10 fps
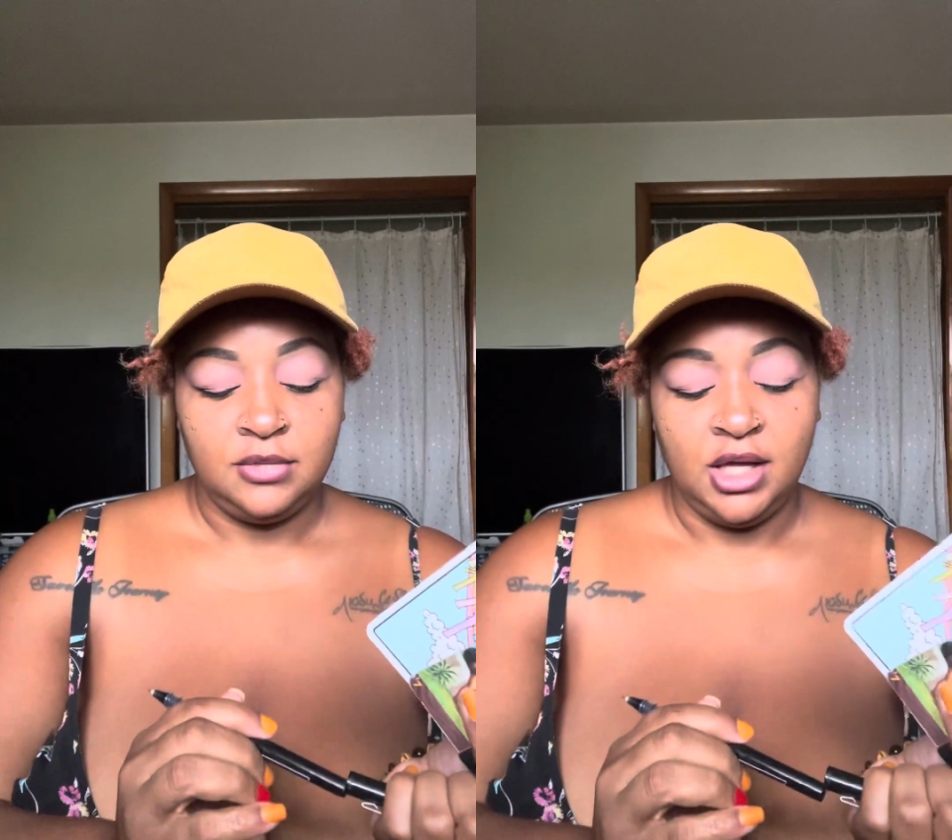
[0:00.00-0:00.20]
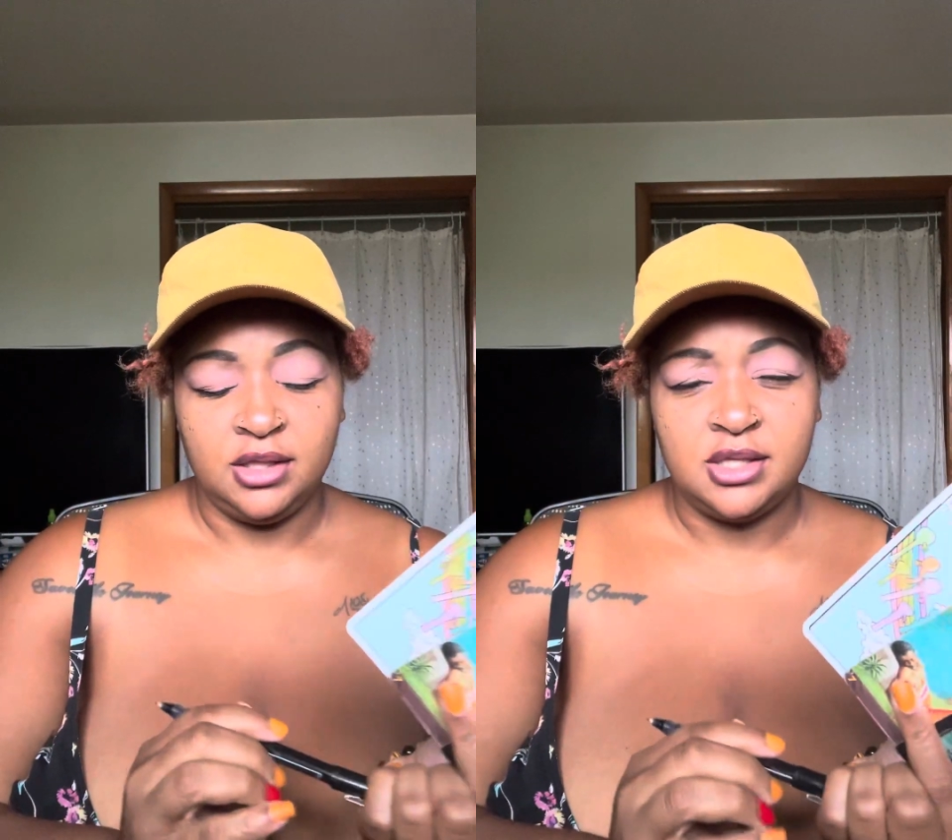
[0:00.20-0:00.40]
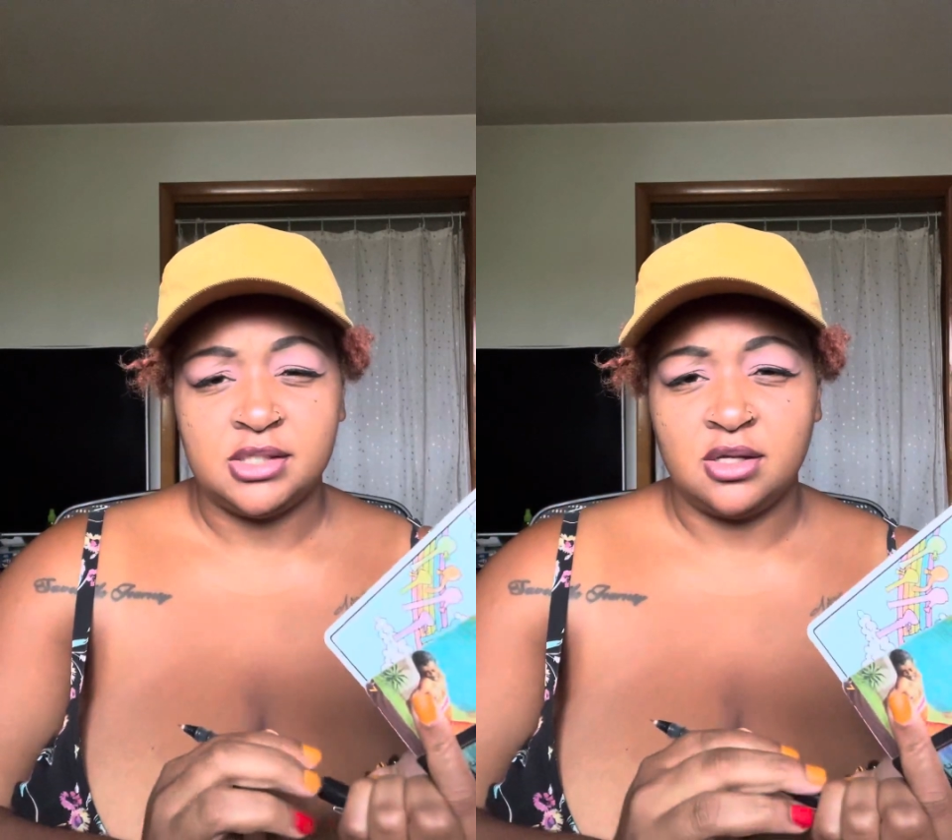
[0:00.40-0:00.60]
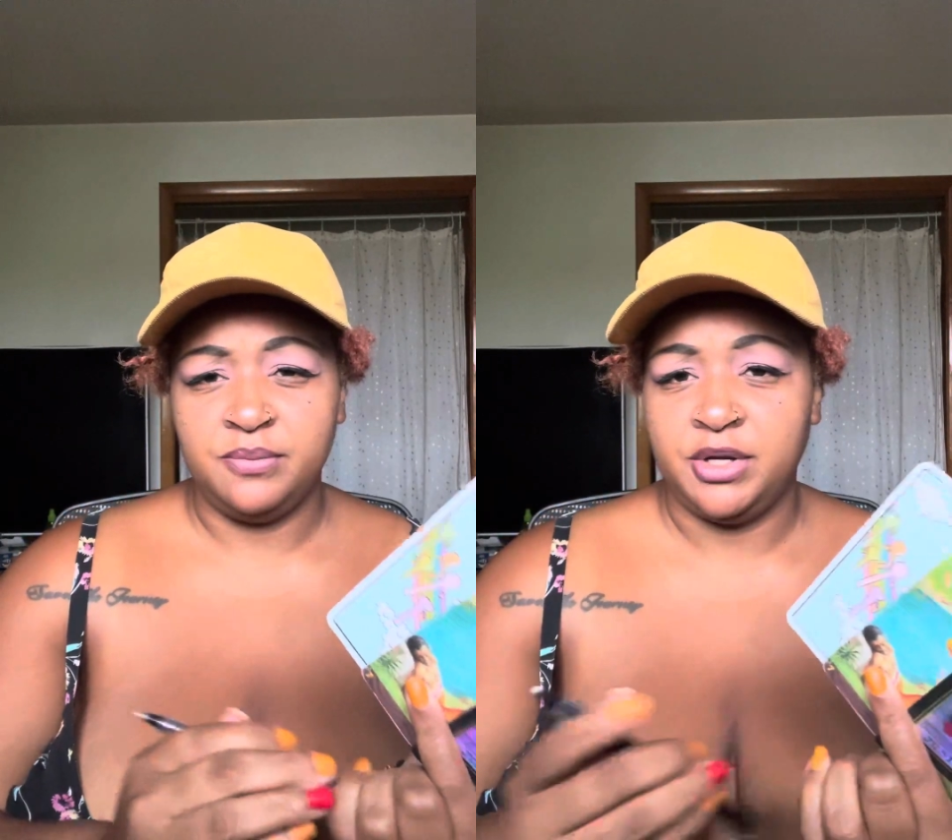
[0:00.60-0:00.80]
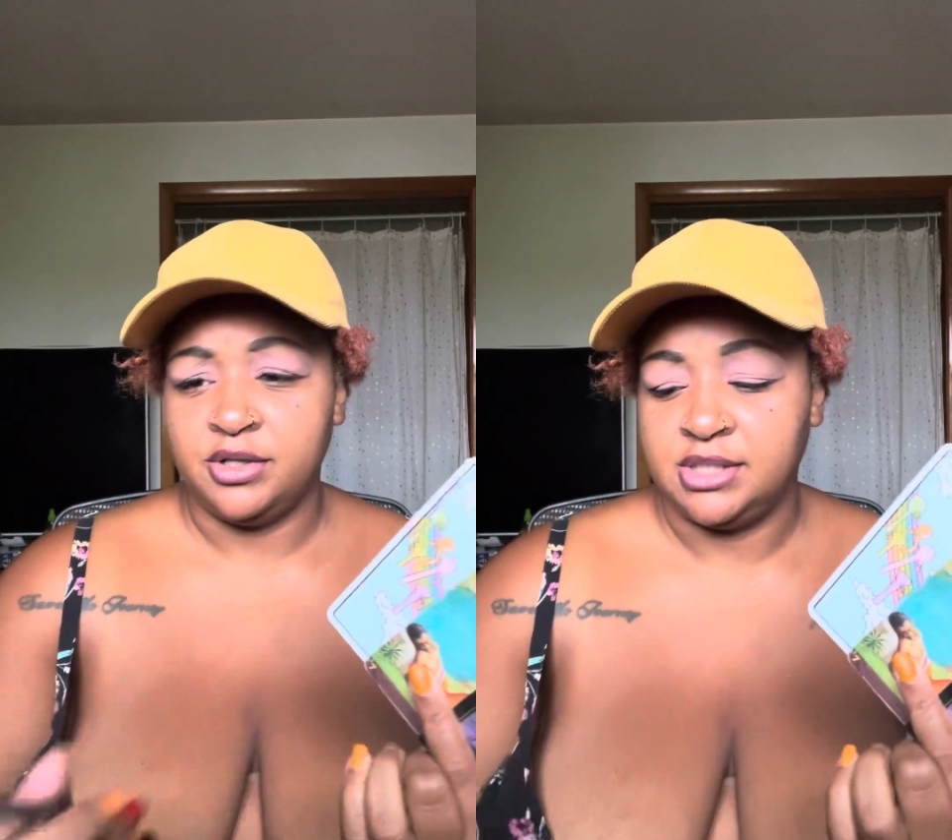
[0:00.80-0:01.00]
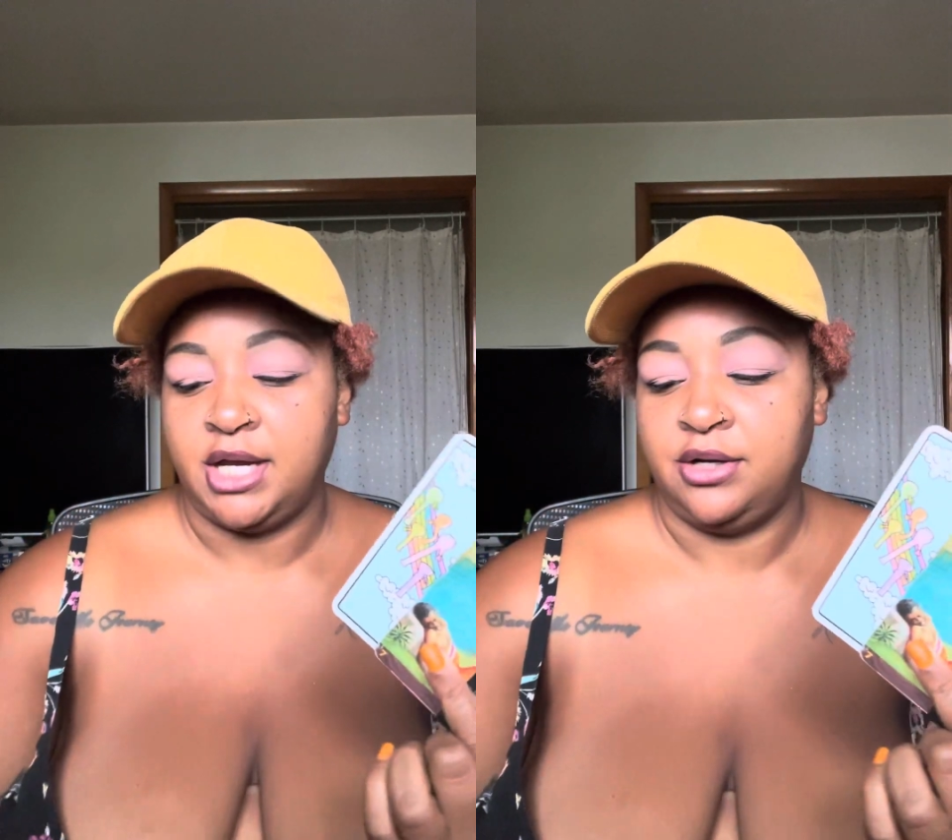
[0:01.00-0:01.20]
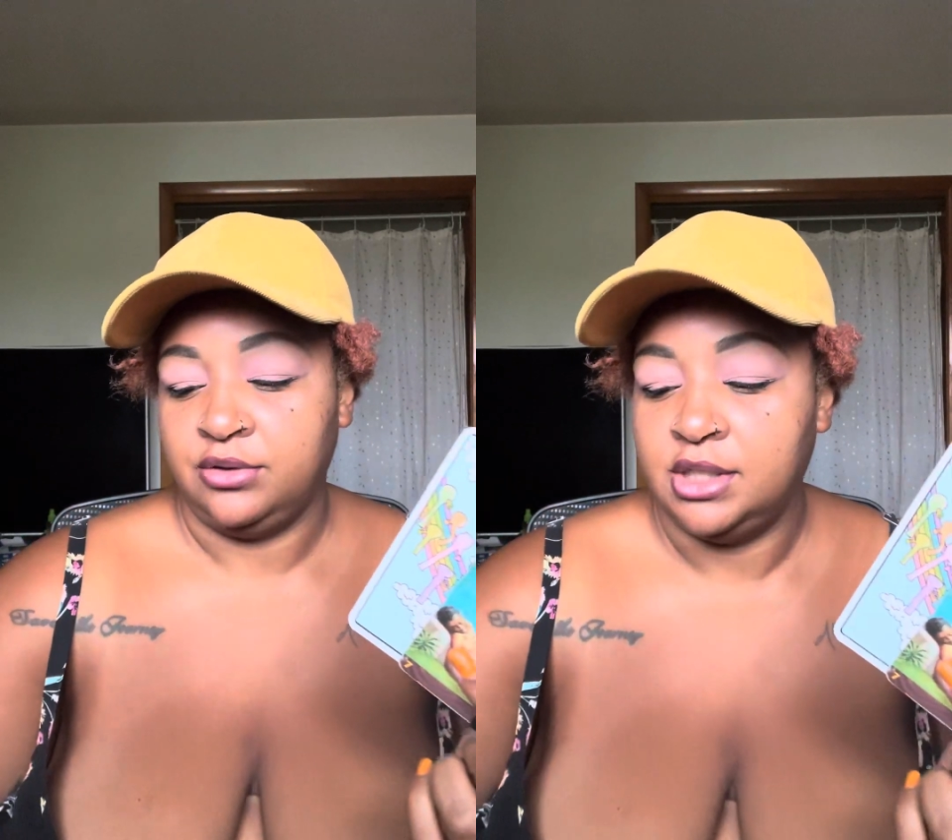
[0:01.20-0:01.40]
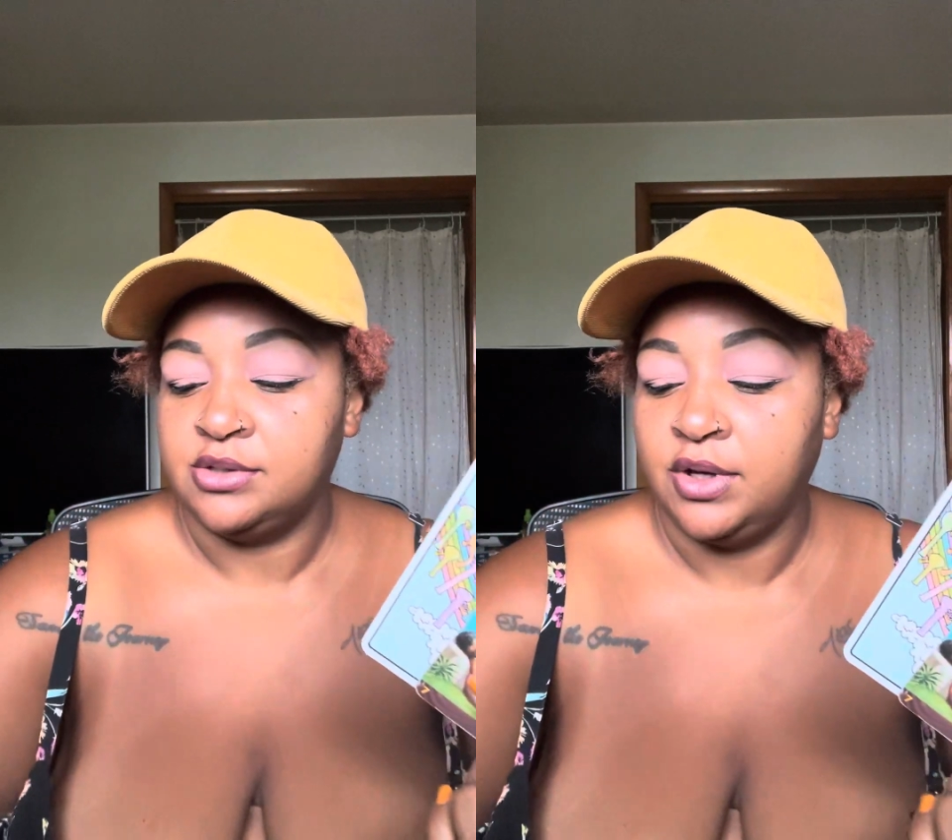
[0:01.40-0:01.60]
I think that's going to be your title.
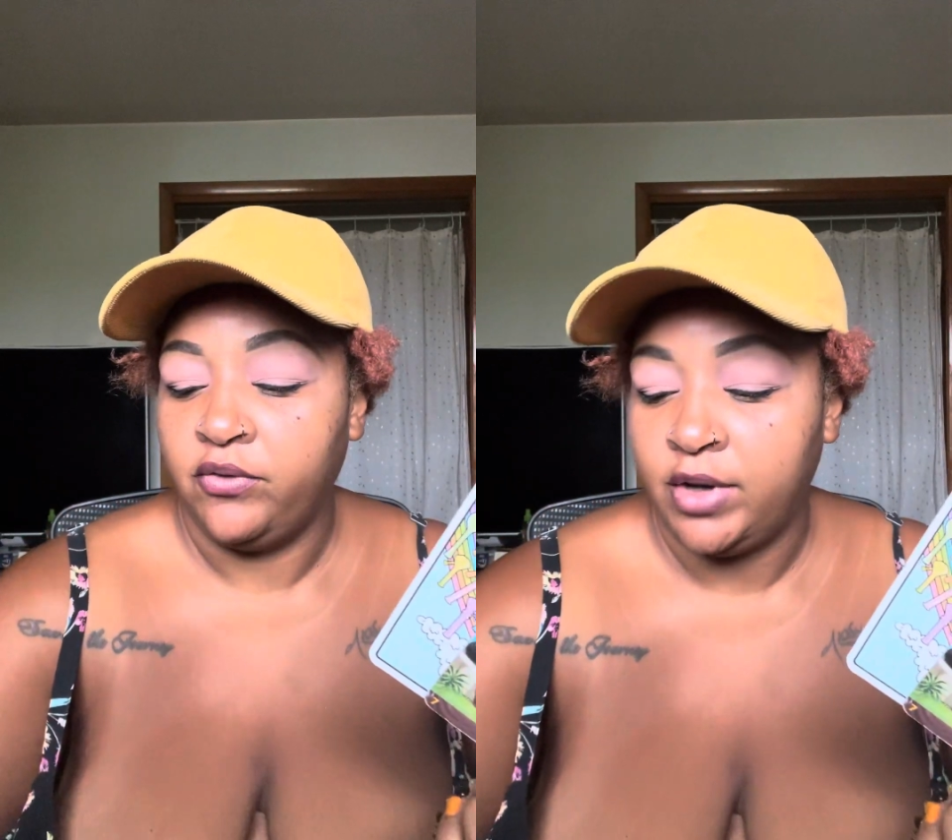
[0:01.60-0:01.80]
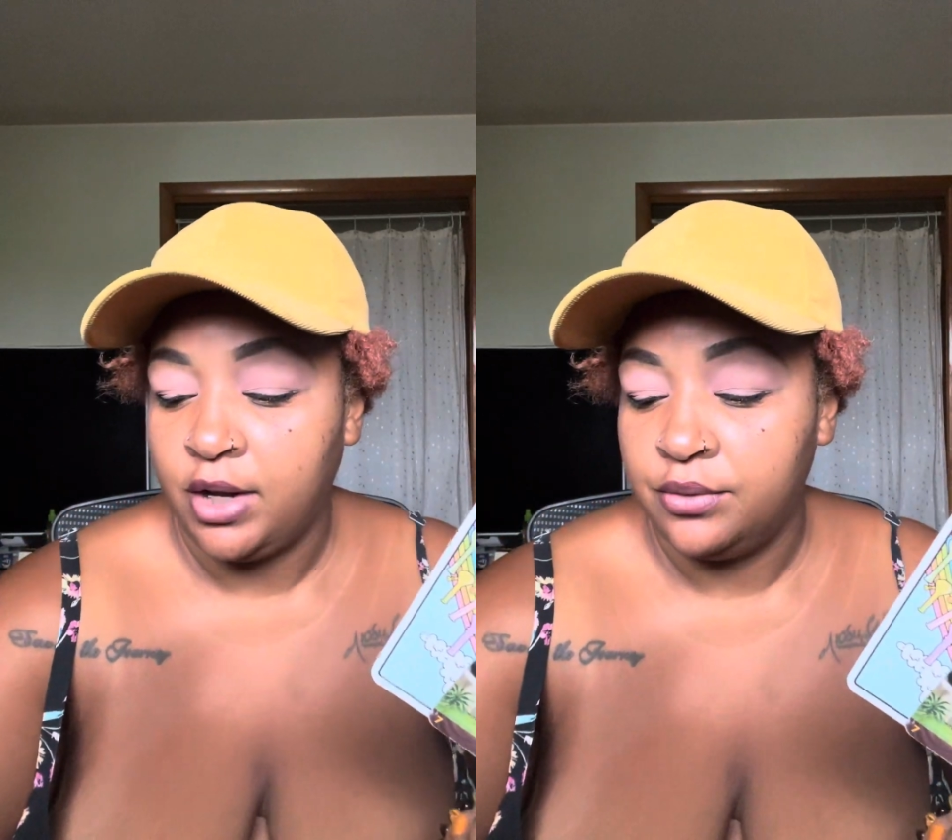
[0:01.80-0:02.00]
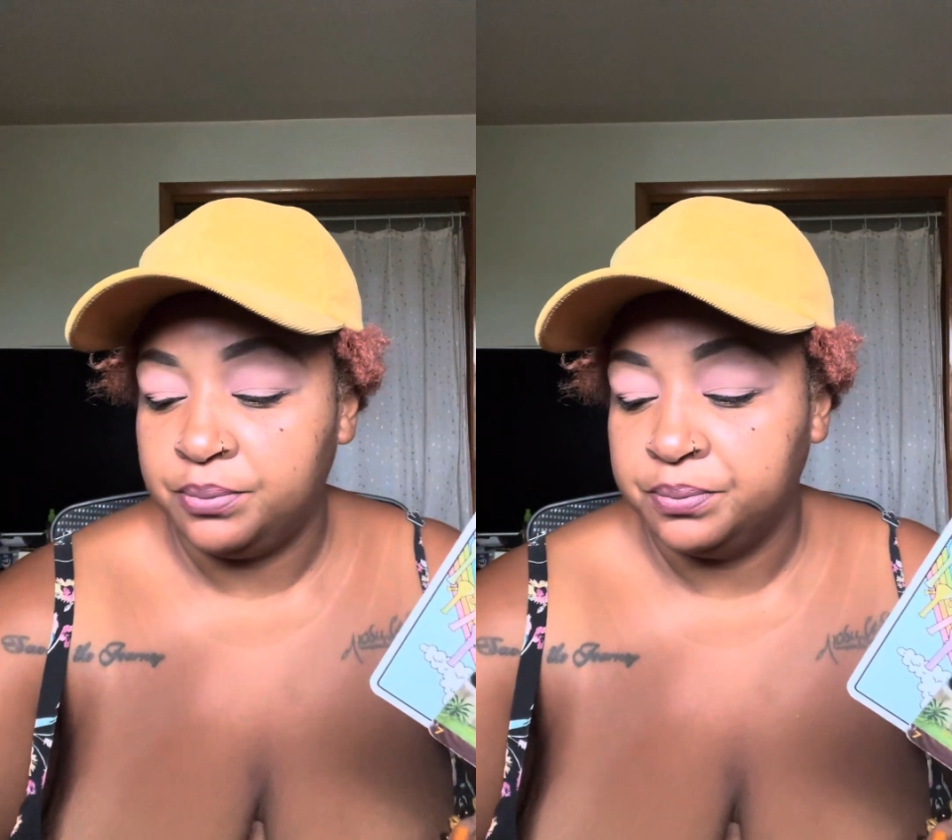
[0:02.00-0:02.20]
Things will even out.